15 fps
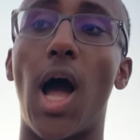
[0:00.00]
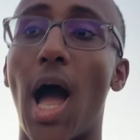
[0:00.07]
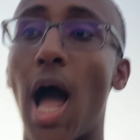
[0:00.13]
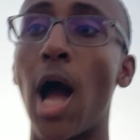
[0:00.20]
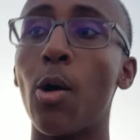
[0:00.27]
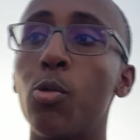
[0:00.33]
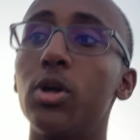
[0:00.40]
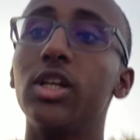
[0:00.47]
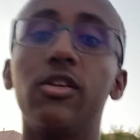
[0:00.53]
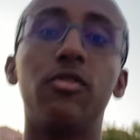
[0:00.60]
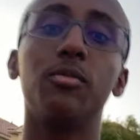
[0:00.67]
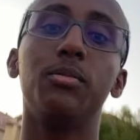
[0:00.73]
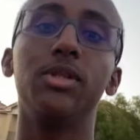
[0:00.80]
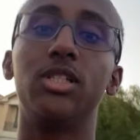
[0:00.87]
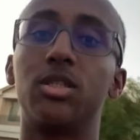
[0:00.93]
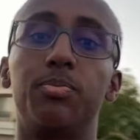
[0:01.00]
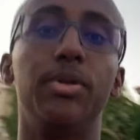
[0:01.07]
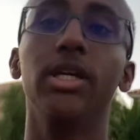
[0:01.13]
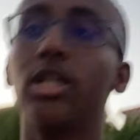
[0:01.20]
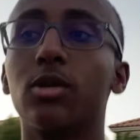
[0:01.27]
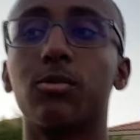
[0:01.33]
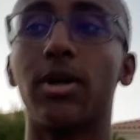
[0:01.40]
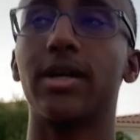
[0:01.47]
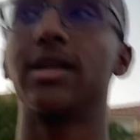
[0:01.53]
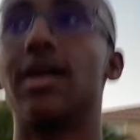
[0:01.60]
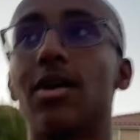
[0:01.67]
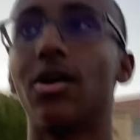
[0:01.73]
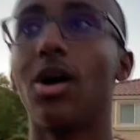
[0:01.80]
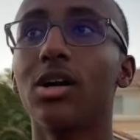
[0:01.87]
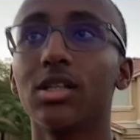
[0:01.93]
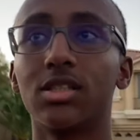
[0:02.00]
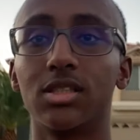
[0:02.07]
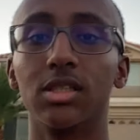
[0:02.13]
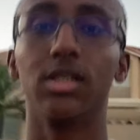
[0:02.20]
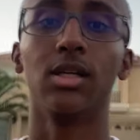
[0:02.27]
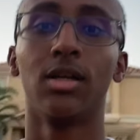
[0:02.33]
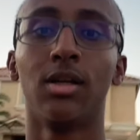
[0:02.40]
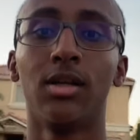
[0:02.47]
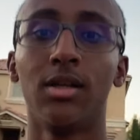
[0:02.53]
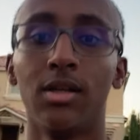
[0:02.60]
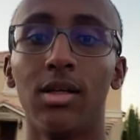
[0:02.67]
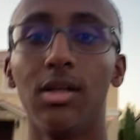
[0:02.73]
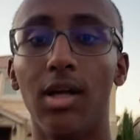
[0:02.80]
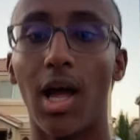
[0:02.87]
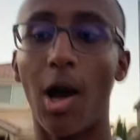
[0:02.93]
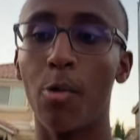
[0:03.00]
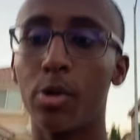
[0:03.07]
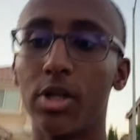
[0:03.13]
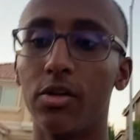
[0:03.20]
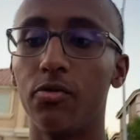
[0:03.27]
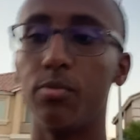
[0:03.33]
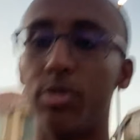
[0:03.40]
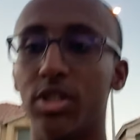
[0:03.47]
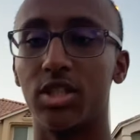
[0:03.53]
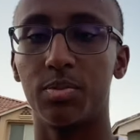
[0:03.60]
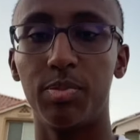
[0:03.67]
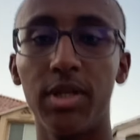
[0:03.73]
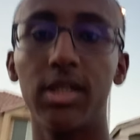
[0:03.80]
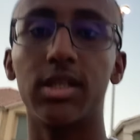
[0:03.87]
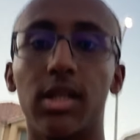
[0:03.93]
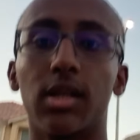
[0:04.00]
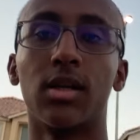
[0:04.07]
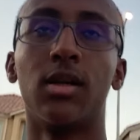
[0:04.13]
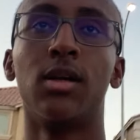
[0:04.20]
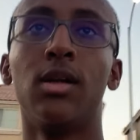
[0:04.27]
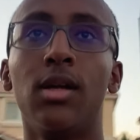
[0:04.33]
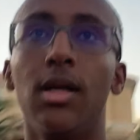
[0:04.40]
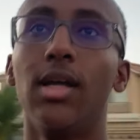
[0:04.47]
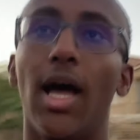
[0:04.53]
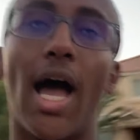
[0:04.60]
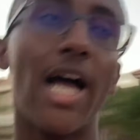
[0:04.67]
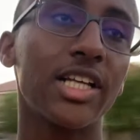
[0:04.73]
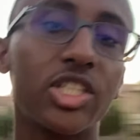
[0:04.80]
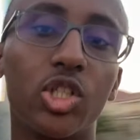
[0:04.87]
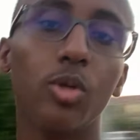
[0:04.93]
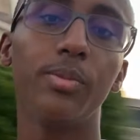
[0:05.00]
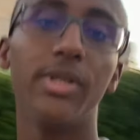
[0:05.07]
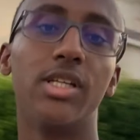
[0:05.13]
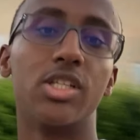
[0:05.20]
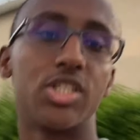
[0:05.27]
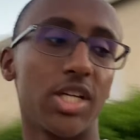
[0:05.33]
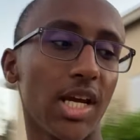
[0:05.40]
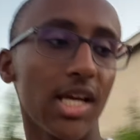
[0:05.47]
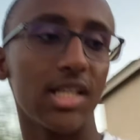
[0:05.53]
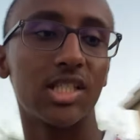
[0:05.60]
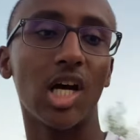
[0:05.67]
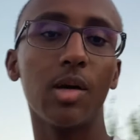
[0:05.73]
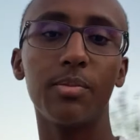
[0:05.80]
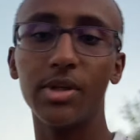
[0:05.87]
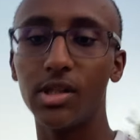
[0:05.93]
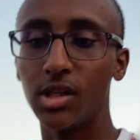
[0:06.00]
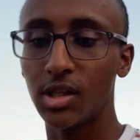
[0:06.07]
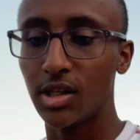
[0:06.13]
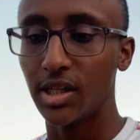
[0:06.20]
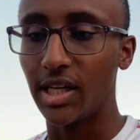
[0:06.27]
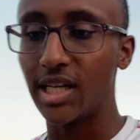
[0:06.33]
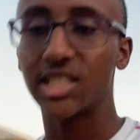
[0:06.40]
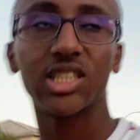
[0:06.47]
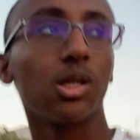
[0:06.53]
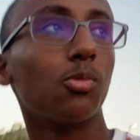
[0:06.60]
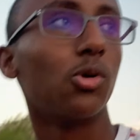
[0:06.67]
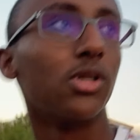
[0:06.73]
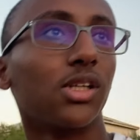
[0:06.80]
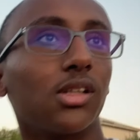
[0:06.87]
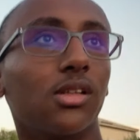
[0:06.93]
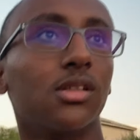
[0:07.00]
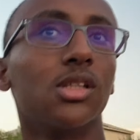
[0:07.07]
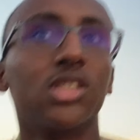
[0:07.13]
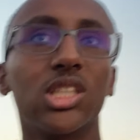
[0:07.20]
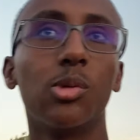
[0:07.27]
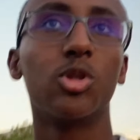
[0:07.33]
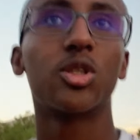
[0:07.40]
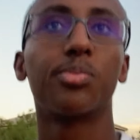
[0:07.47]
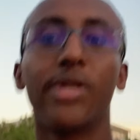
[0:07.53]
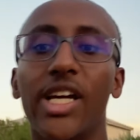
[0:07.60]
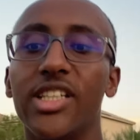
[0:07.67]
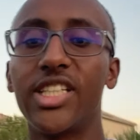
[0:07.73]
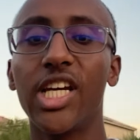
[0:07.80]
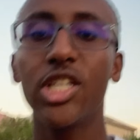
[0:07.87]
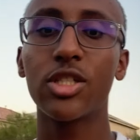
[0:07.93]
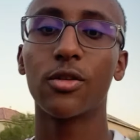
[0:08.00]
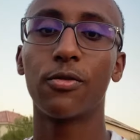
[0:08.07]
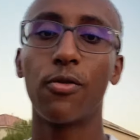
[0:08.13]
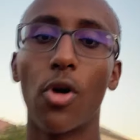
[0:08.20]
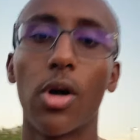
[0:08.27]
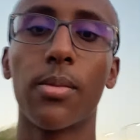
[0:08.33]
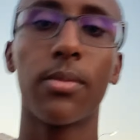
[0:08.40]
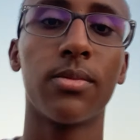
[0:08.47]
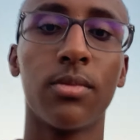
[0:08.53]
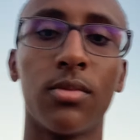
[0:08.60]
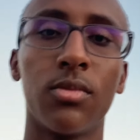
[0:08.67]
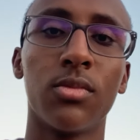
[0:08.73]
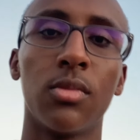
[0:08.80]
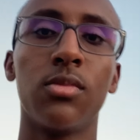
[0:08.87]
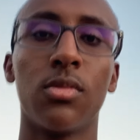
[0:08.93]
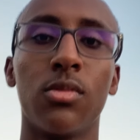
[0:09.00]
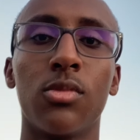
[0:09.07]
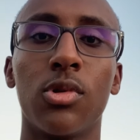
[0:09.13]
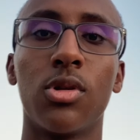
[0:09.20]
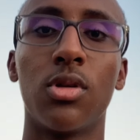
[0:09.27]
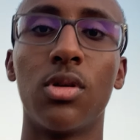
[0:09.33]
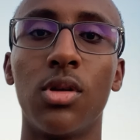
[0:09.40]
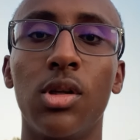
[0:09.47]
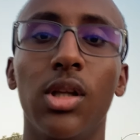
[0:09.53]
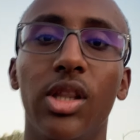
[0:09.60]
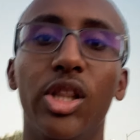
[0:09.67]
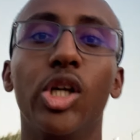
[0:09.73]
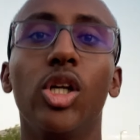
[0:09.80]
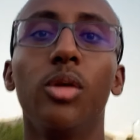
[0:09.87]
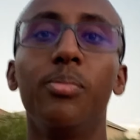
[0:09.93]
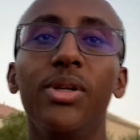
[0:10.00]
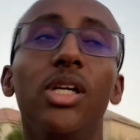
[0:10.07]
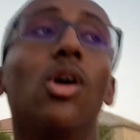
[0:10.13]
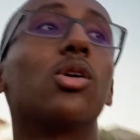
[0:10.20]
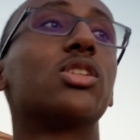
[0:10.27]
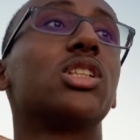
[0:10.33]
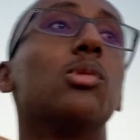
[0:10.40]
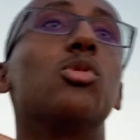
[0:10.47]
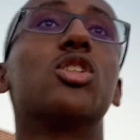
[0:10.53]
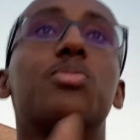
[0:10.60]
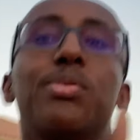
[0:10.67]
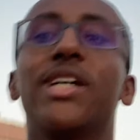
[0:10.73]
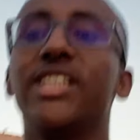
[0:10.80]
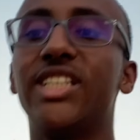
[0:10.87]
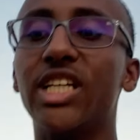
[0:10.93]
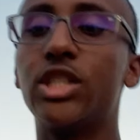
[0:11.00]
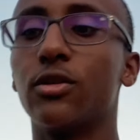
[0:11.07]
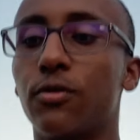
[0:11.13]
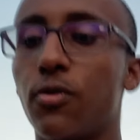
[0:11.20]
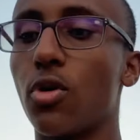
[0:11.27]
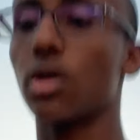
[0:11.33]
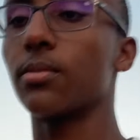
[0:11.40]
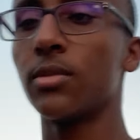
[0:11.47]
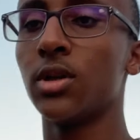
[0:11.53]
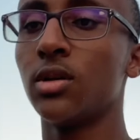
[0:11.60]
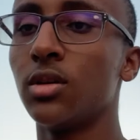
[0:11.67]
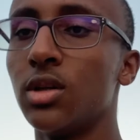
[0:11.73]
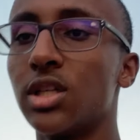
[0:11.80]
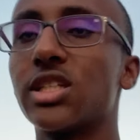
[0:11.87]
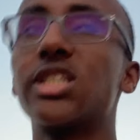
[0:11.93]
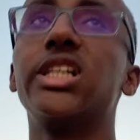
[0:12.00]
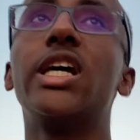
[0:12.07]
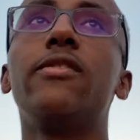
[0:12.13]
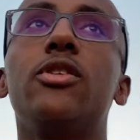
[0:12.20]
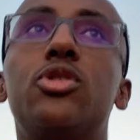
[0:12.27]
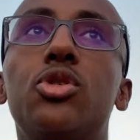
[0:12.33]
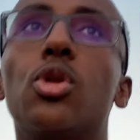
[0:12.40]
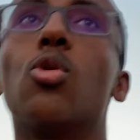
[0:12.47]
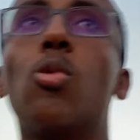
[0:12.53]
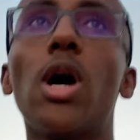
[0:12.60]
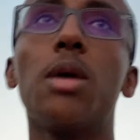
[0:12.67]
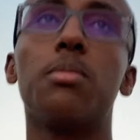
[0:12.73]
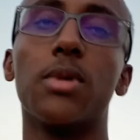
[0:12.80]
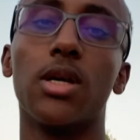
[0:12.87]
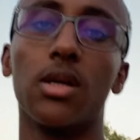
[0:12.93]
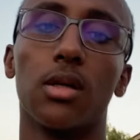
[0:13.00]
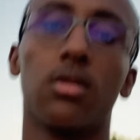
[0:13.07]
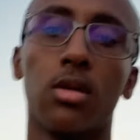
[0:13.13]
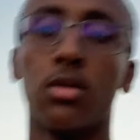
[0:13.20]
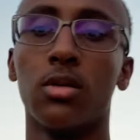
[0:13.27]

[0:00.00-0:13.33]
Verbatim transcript: I wouldn't even be speaking right now, honestly. I wouldn't even be speaking. I'd still be in chains. I'd be in someone someone's plantation farm, literally be on someone's plantation farm slaving to the white man.